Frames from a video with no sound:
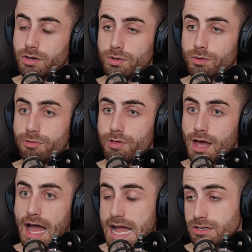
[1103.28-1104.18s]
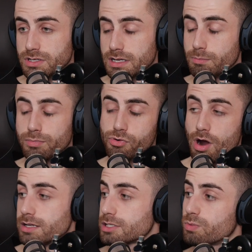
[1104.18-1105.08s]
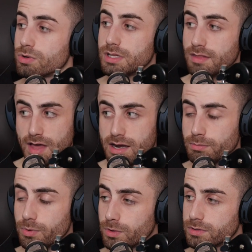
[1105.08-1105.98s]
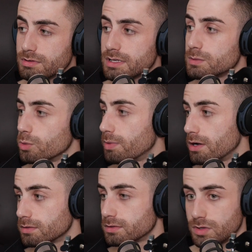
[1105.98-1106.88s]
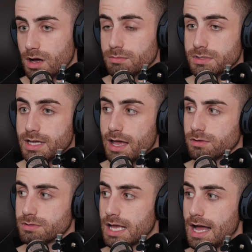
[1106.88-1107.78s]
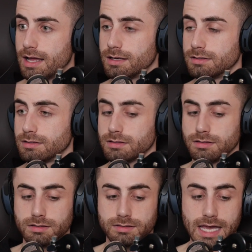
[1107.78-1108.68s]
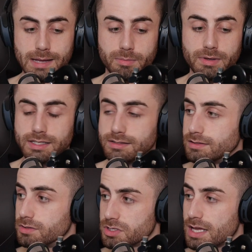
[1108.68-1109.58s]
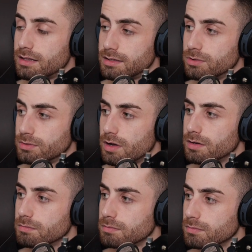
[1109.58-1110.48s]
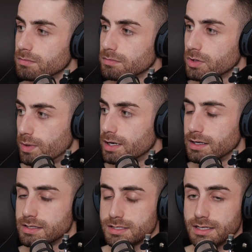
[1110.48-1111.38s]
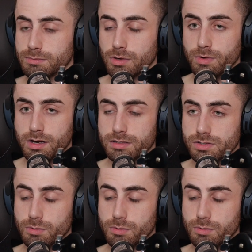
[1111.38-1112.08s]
I knew that actually price wasn't that important. It was more about timescales and capability to just get the deal done quickly and stick to my word.